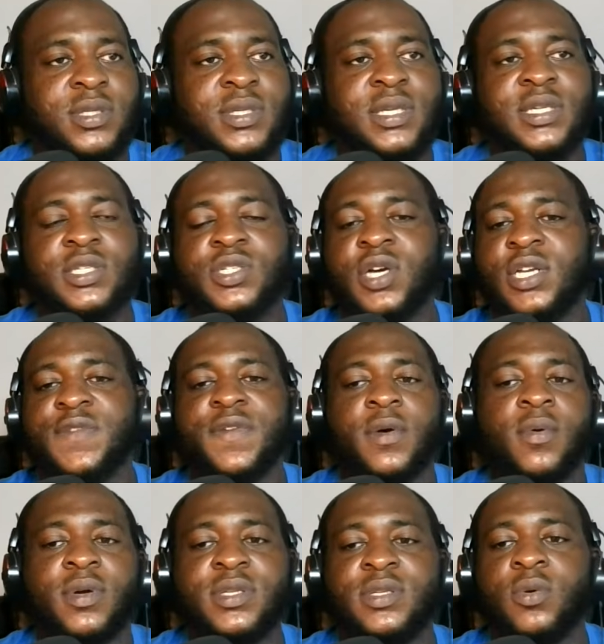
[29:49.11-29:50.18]
It's just for
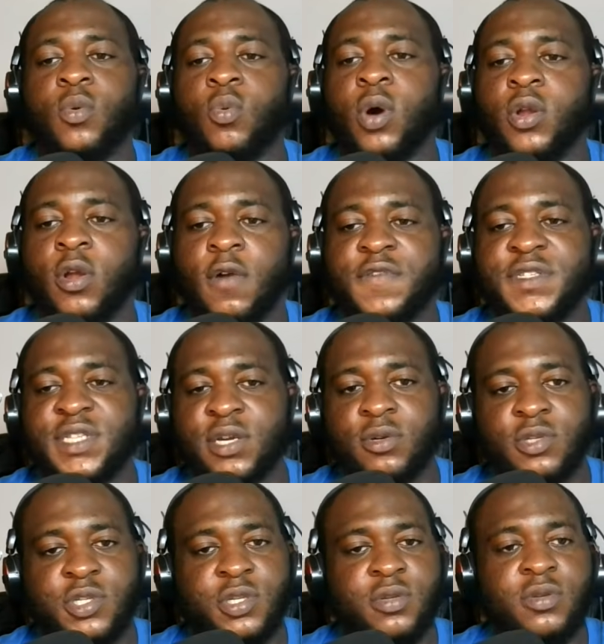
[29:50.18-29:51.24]
what? One-off
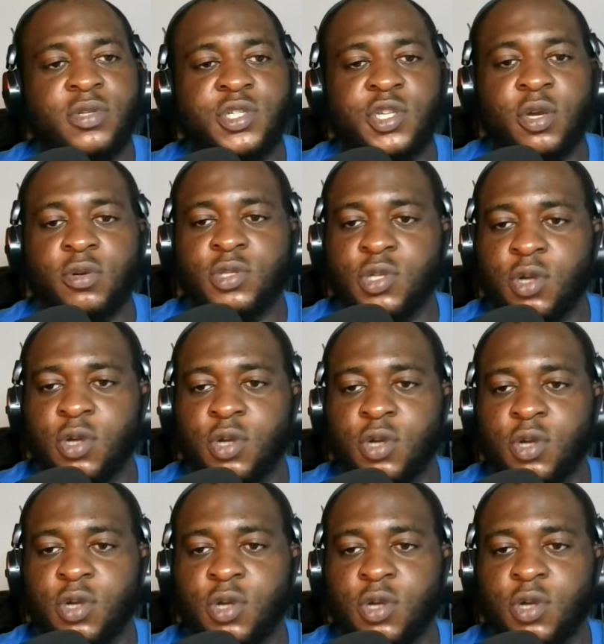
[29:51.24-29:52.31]
sales copy.
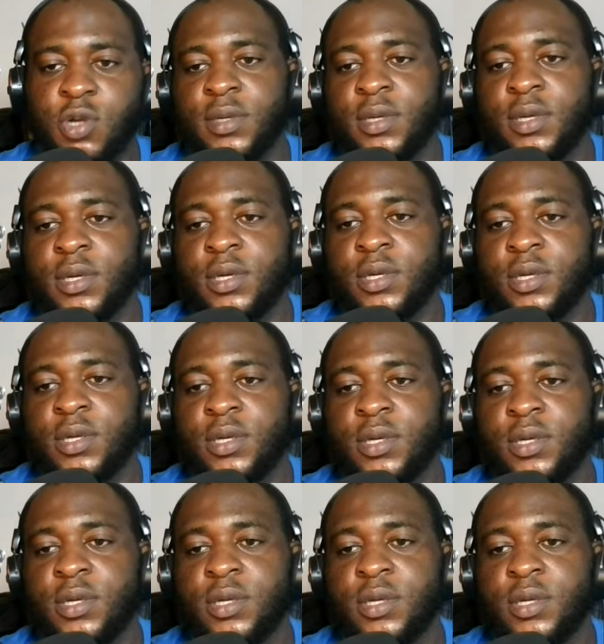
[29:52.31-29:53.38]
Do you
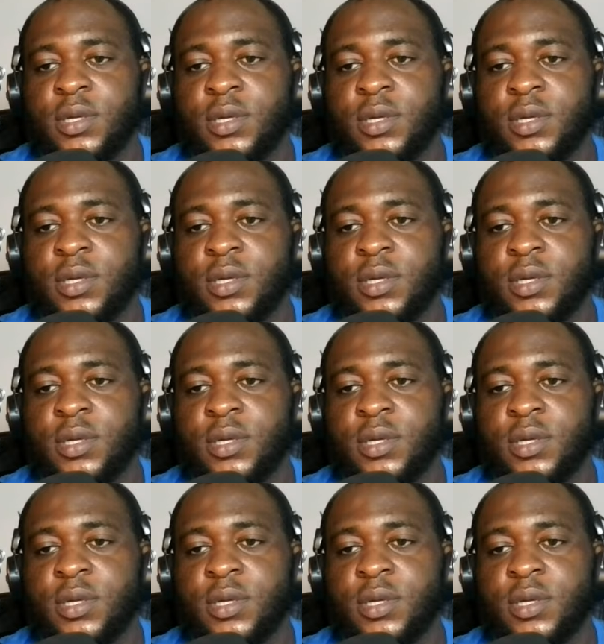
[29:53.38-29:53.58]
understand?